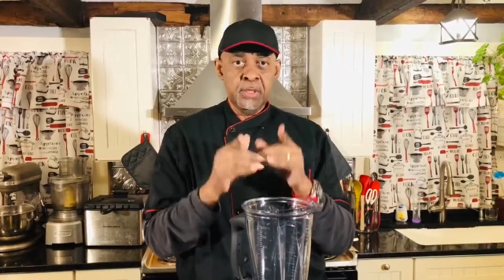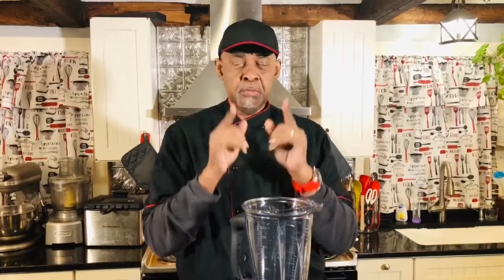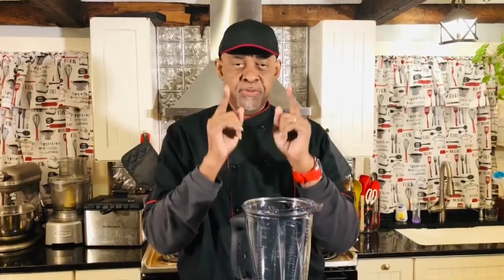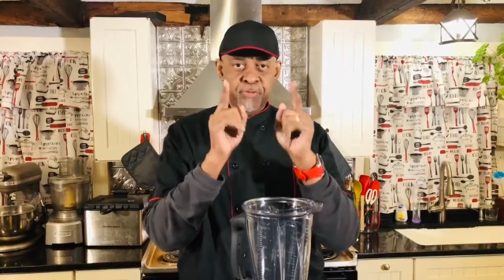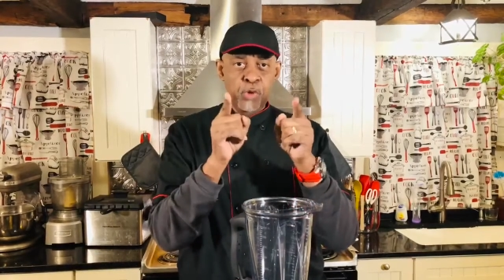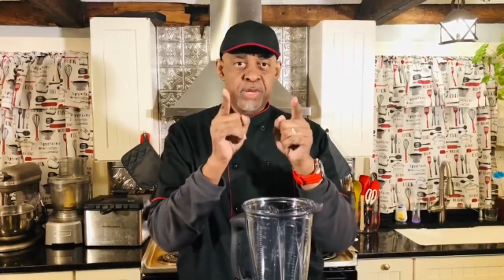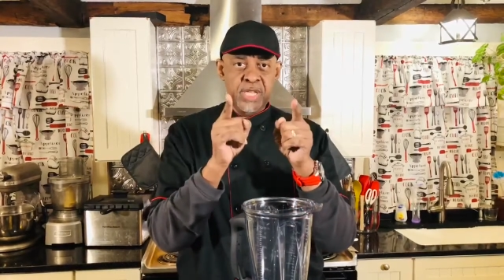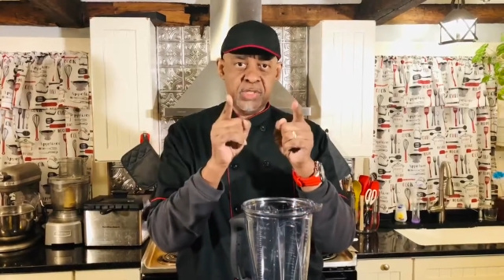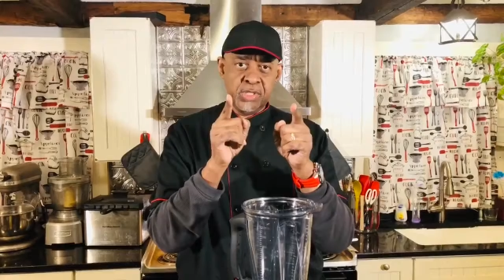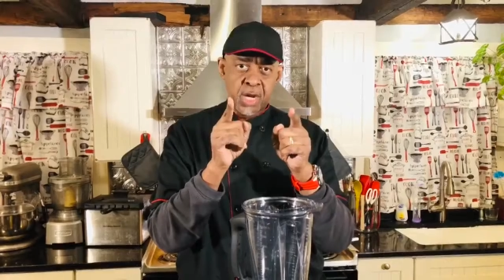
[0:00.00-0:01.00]
Before we
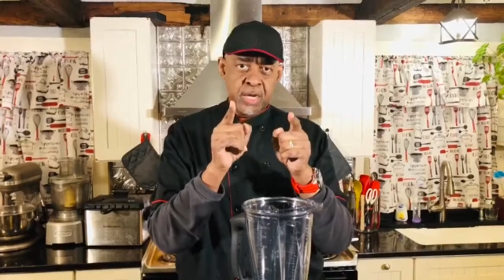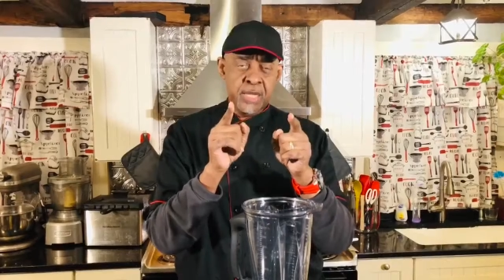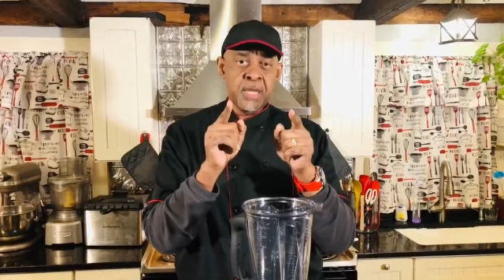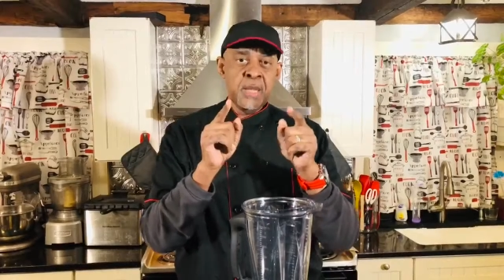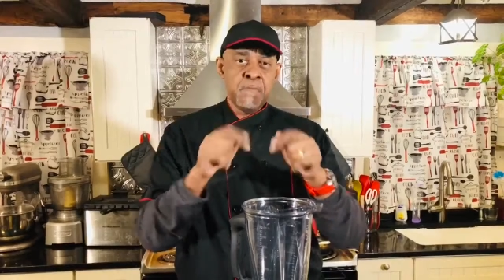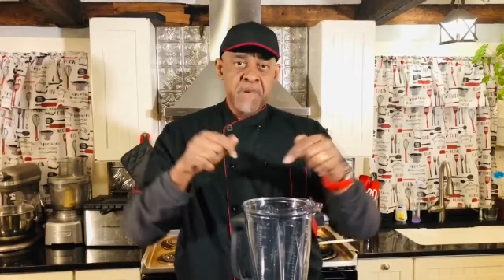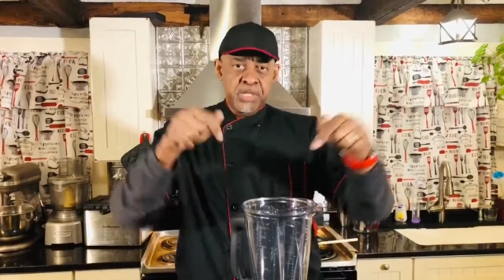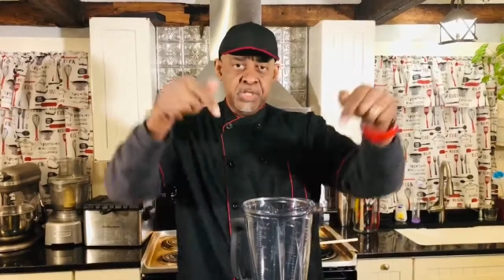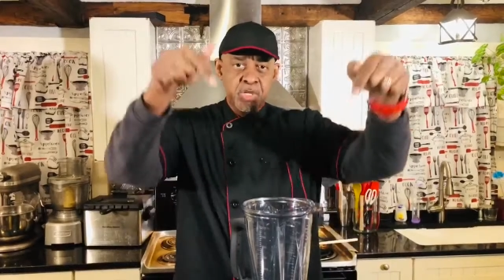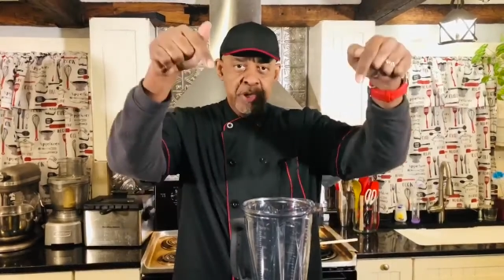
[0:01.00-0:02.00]
get started, make
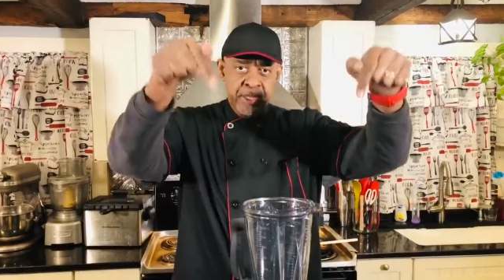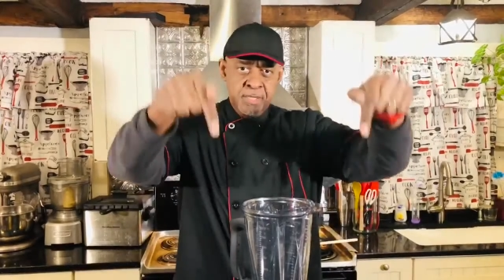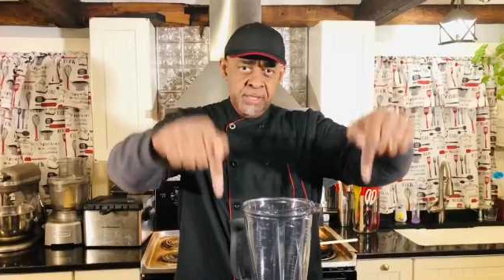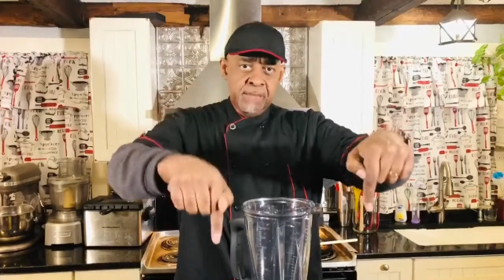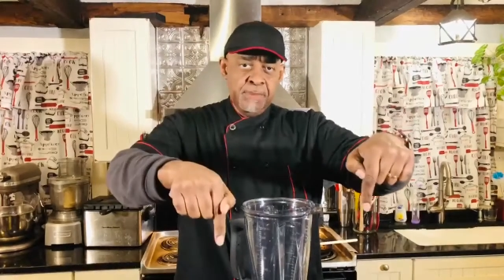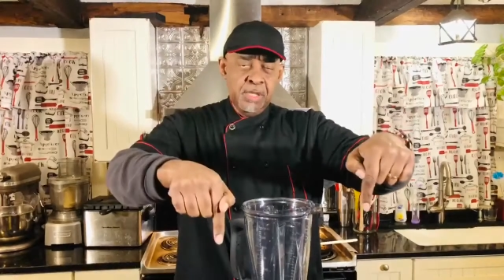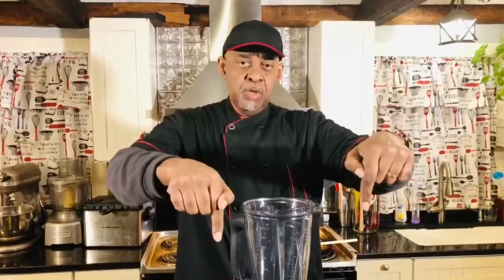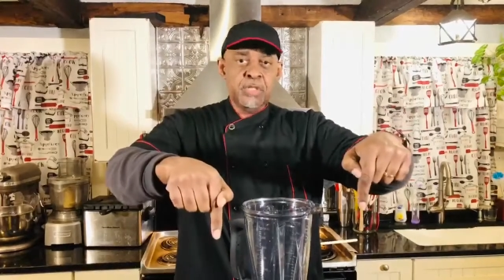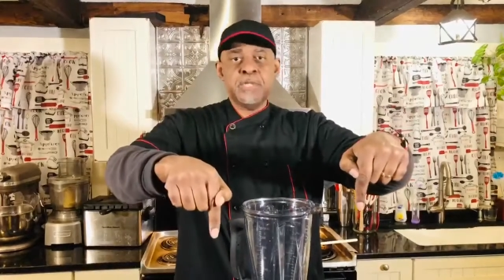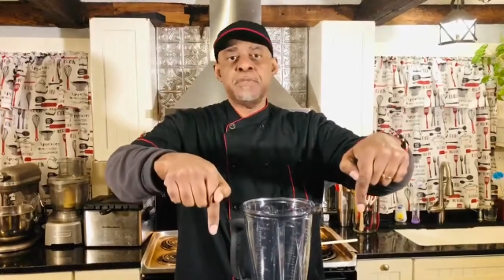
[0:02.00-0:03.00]
sure you hit the link below
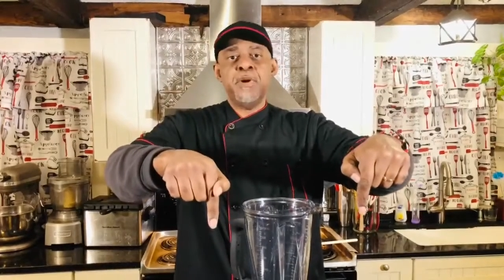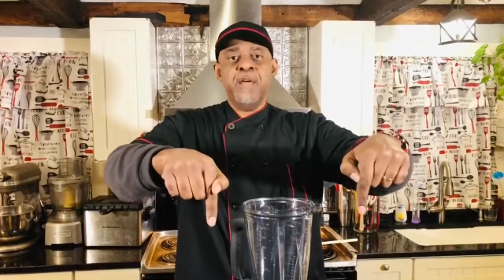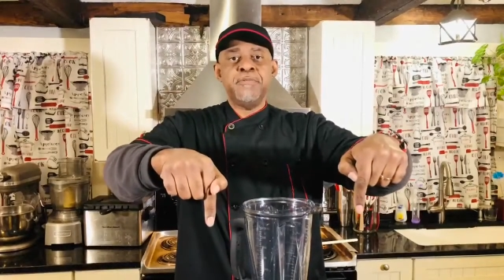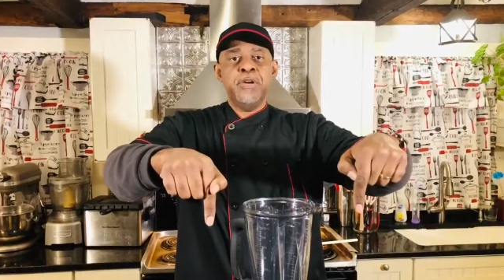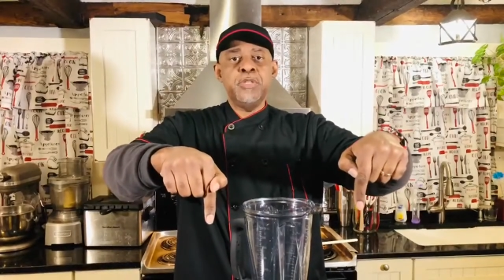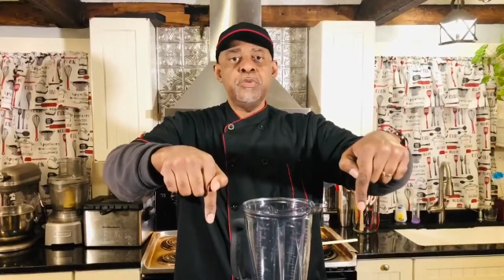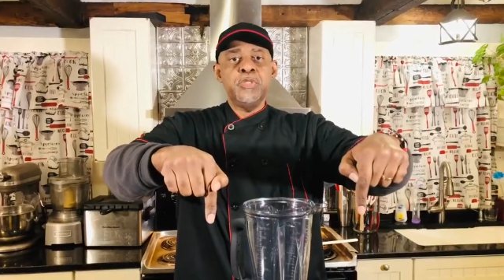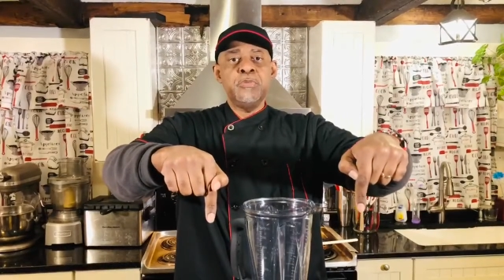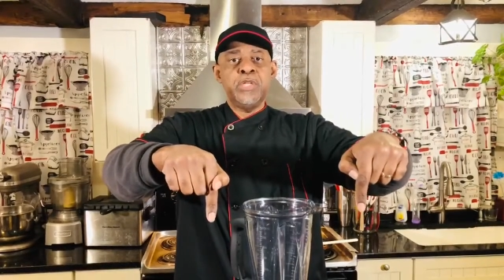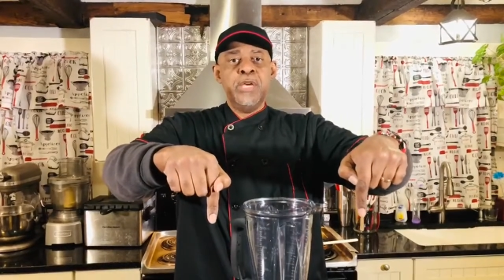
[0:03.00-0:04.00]
to subscribe to our
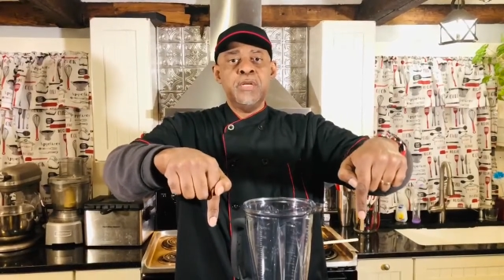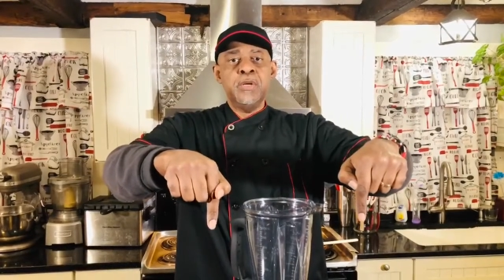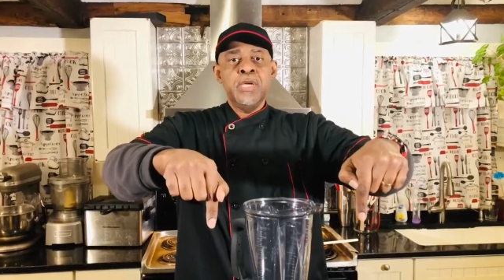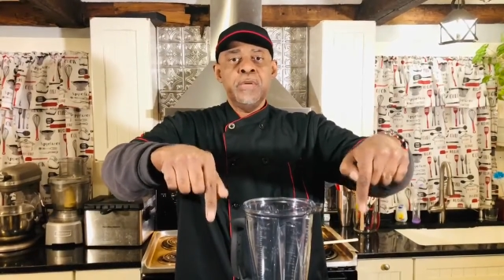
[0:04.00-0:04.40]
YouTube channel.